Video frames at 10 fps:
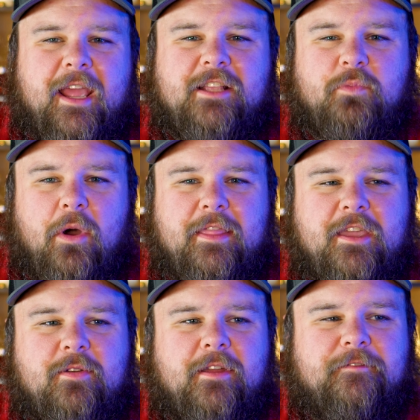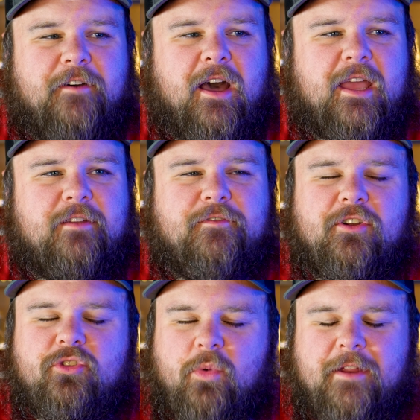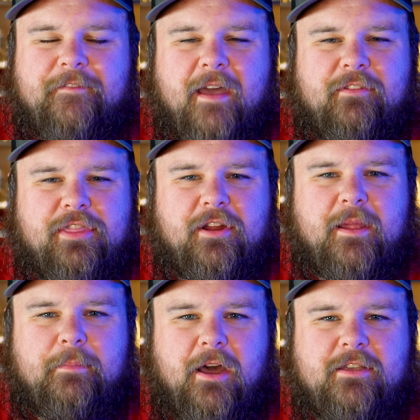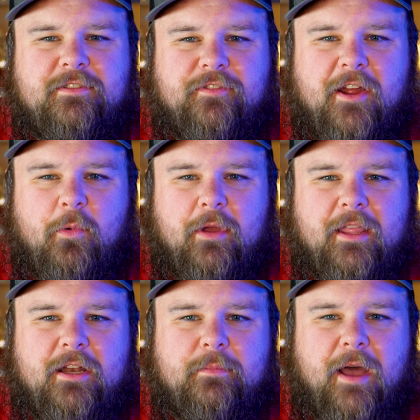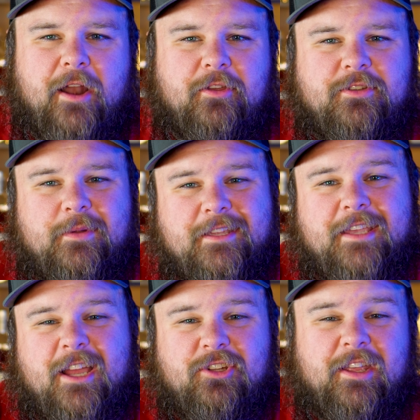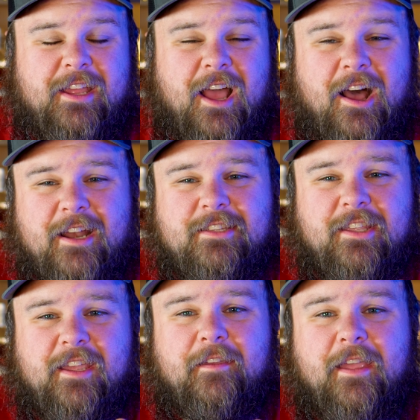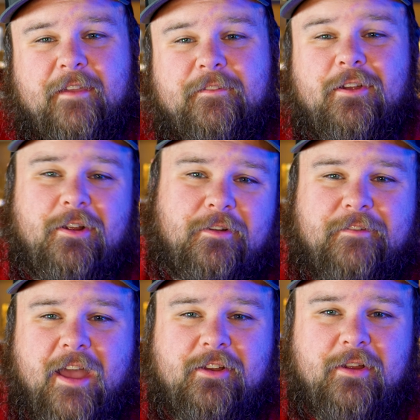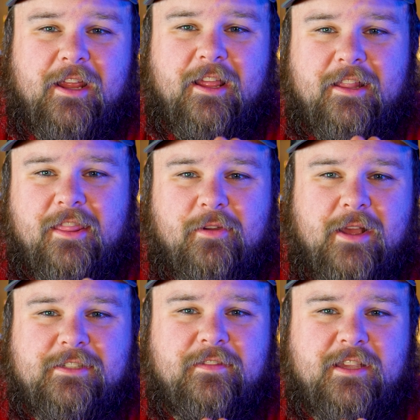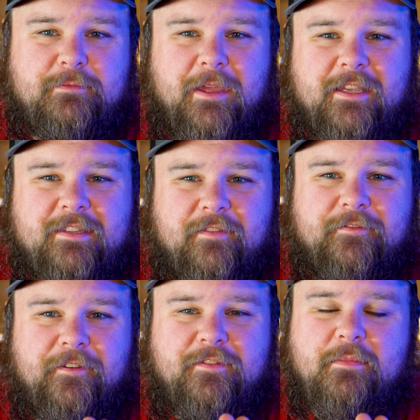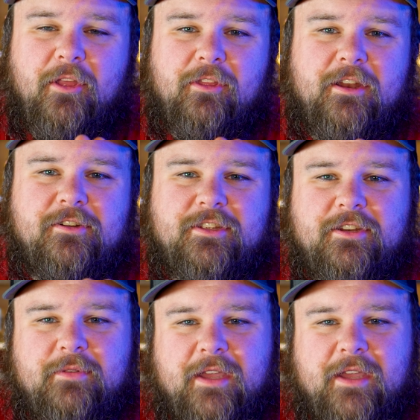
It's one that you can find for 25 to 30 bucks for a 1 liter bottle, so it is actually, honestly, if you're factoring the rest of these being 750 milliliters into